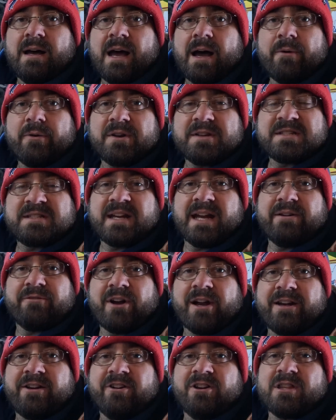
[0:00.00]
I want to state
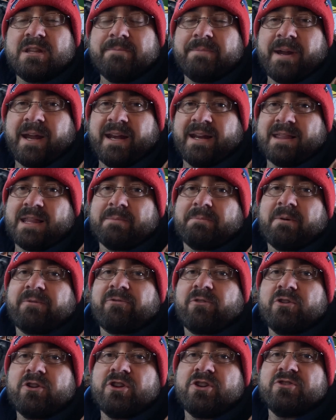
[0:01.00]
right here at the beginning that
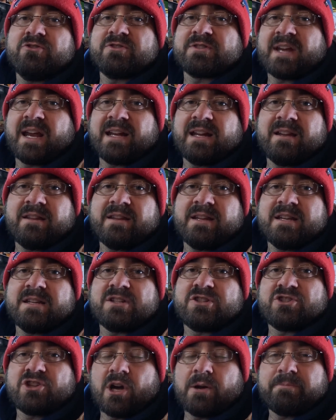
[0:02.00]
before you use any of
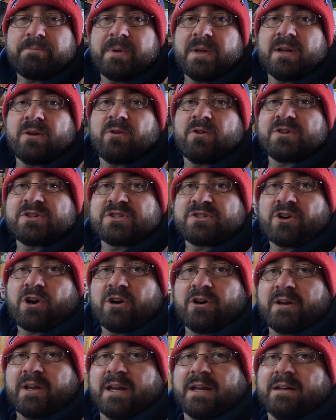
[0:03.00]
these jumping or
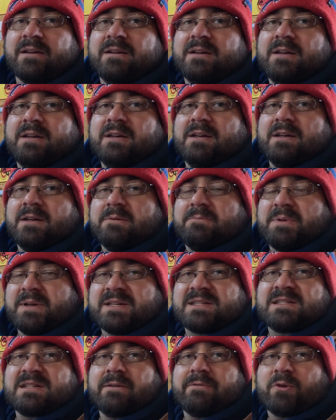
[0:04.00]
starting
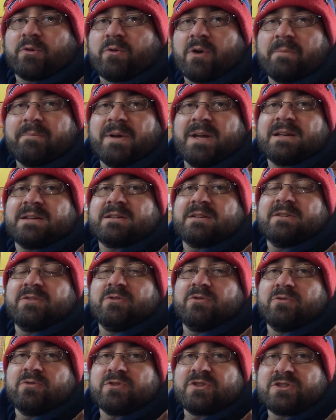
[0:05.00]
pieces of equipment
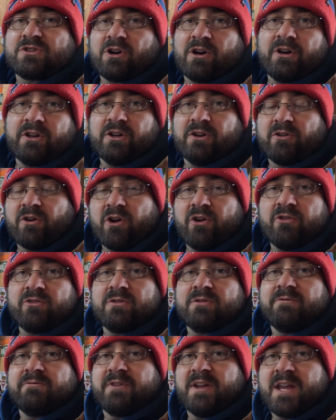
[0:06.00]
to start your
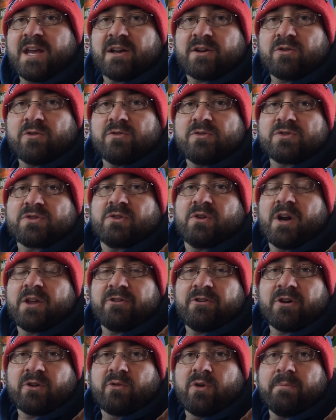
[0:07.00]
own vehicles or
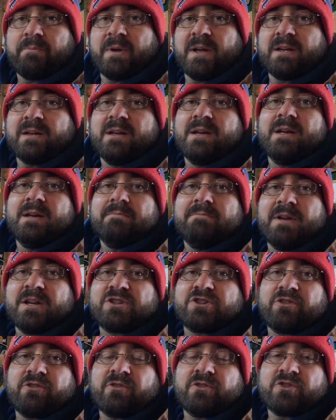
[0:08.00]
other equipment,
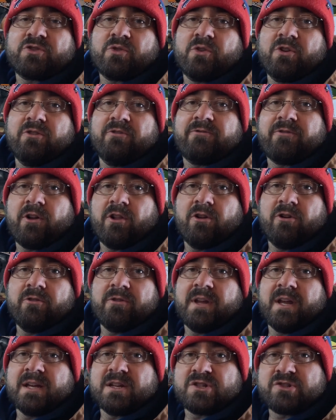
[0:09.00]
make sure, sure you follow
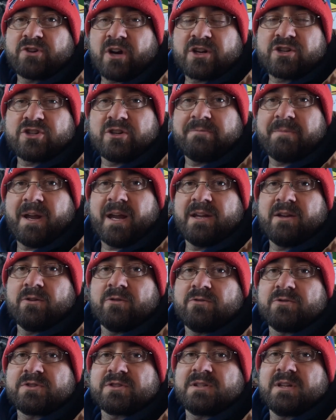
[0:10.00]
the instruction
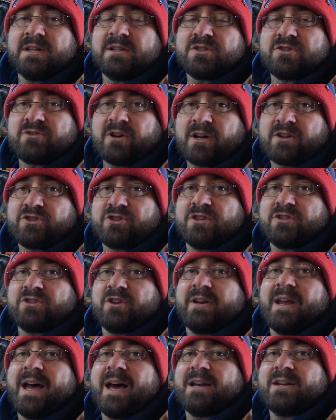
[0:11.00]
manuals, instructions
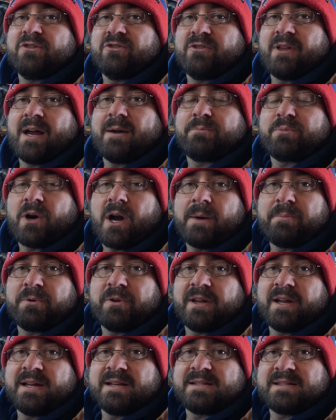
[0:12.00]
on how to do that
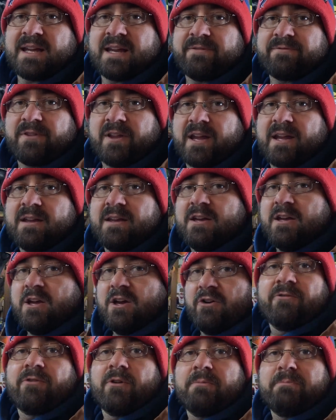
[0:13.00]
properly and safely
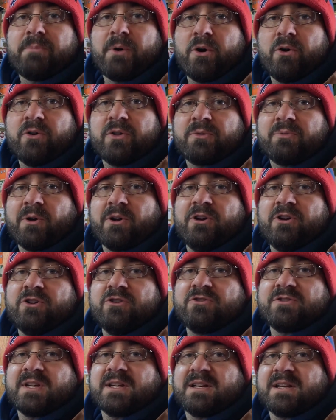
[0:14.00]
for both what you're
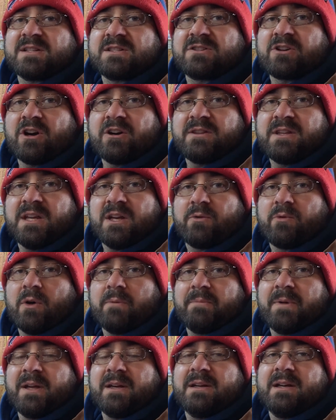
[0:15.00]
using to start the
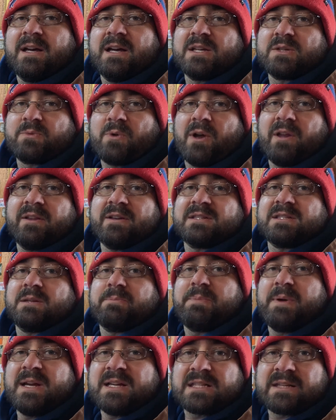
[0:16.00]
equipment as well as
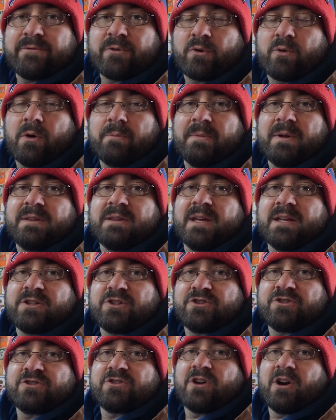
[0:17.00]
the piece of equipment that
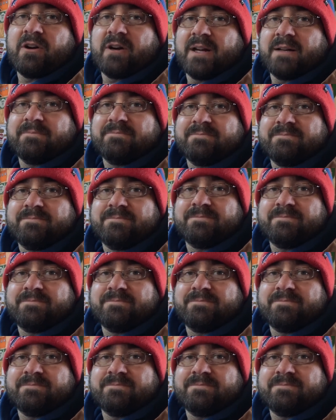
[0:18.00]
you're starting.